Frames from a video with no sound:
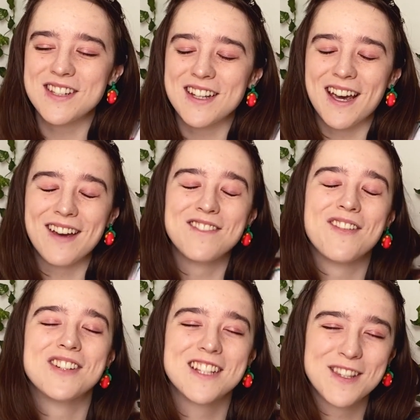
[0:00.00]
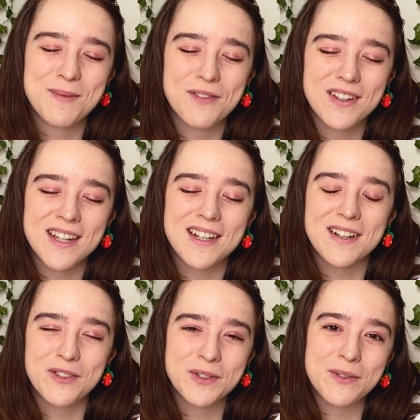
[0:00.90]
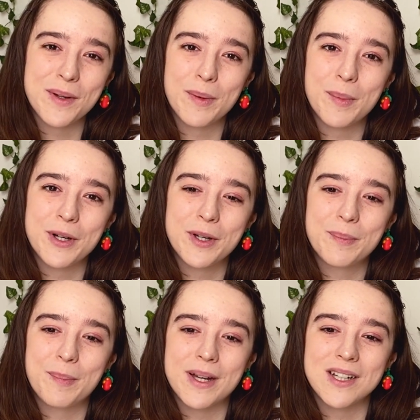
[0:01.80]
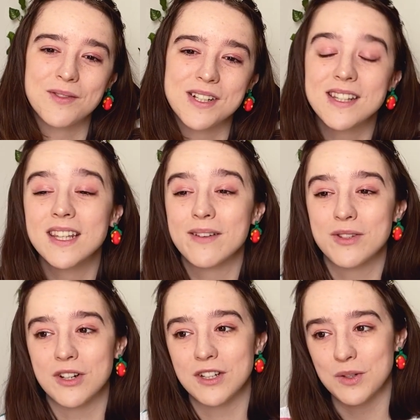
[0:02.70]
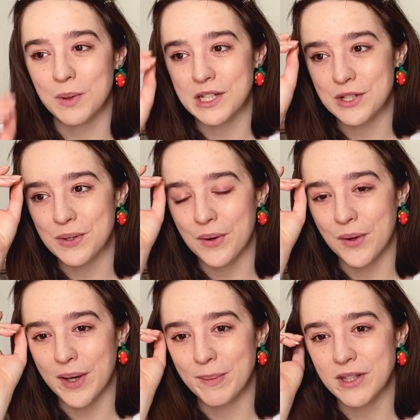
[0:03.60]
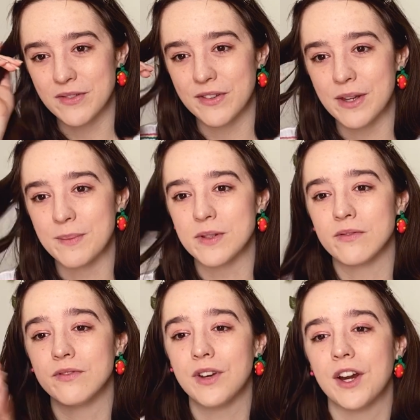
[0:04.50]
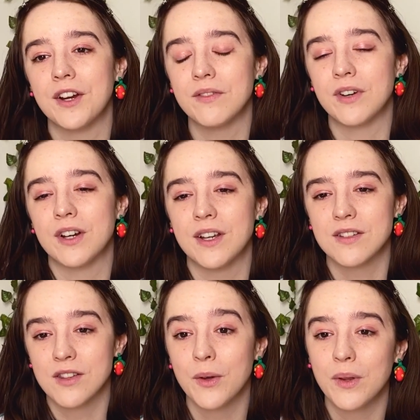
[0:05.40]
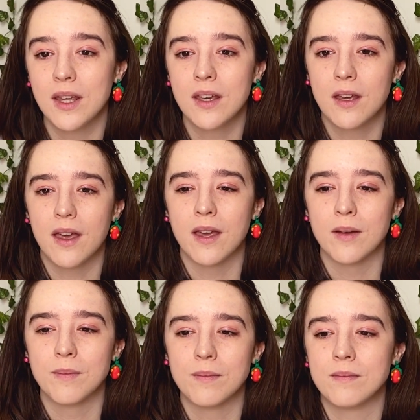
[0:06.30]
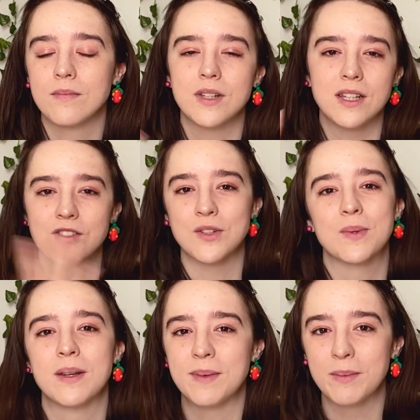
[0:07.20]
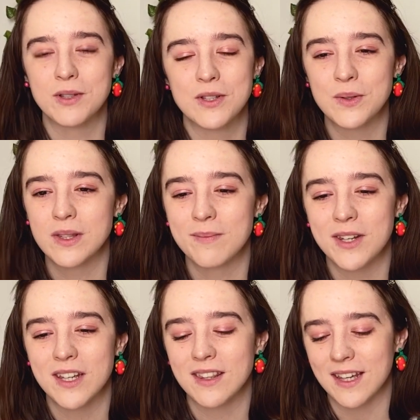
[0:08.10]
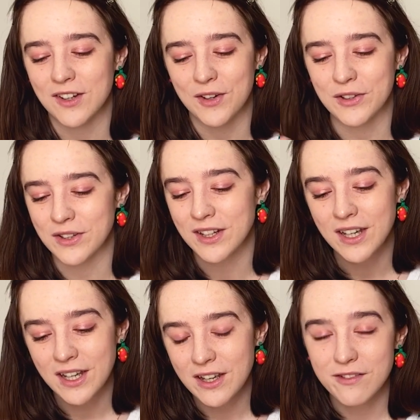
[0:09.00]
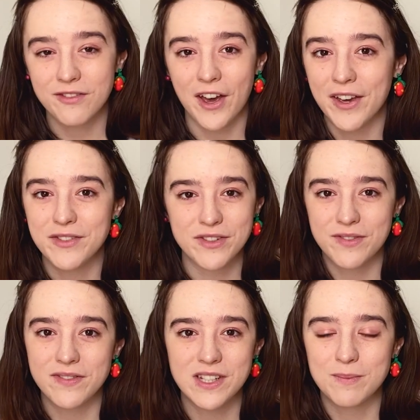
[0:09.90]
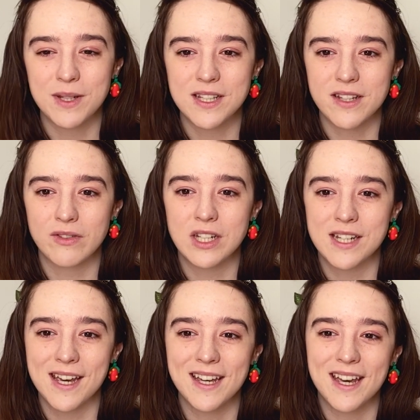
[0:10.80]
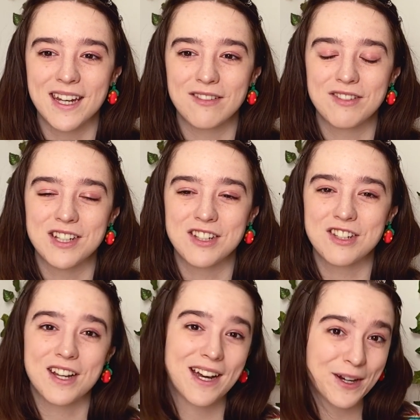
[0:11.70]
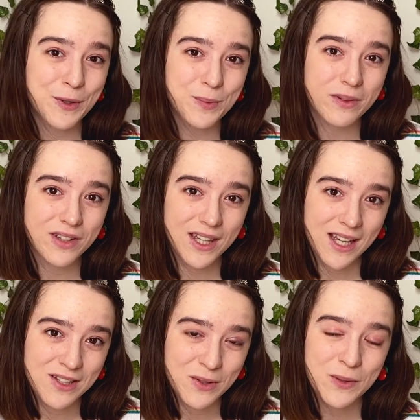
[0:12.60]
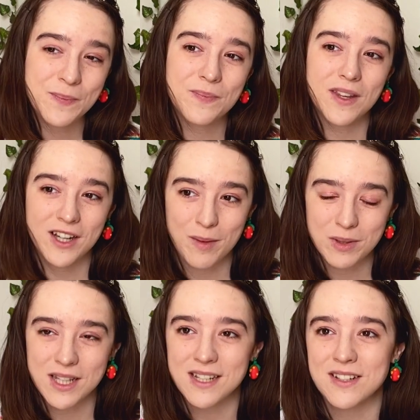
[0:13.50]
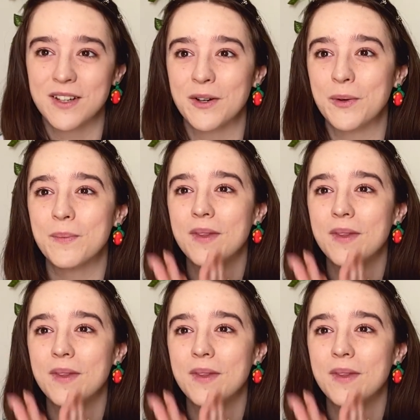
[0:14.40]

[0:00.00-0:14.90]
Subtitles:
I've never seen the movie. I've only read the book, but recently I've started to watch Studio Ghibli's films very, very slowly. It's just what I'm able to do at the minute, like around 5 to 15 minutes of it a day, and I finished Howl's Moving Castle a couple days ago,